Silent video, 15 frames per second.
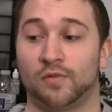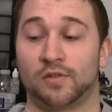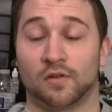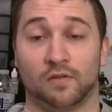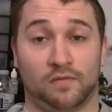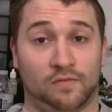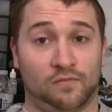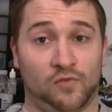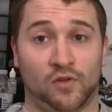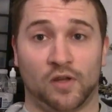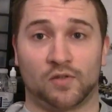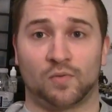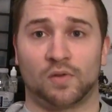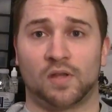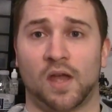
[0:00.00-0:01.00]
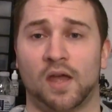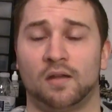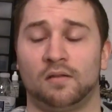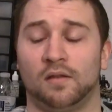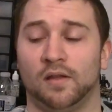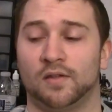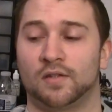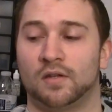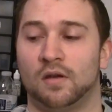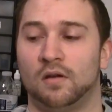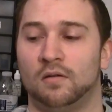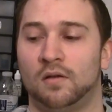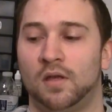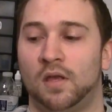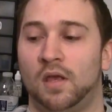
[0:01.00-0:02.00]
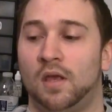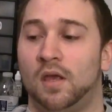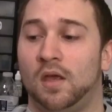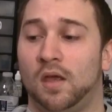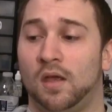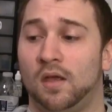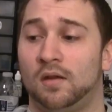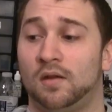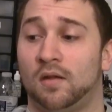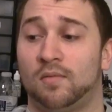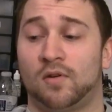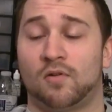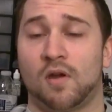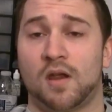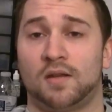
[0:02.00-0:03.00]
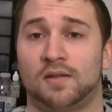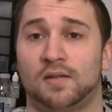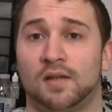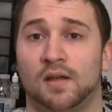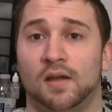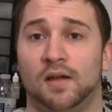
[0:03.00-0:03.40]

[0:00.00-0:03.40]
so if you guys want that, let us know, and that'd be great.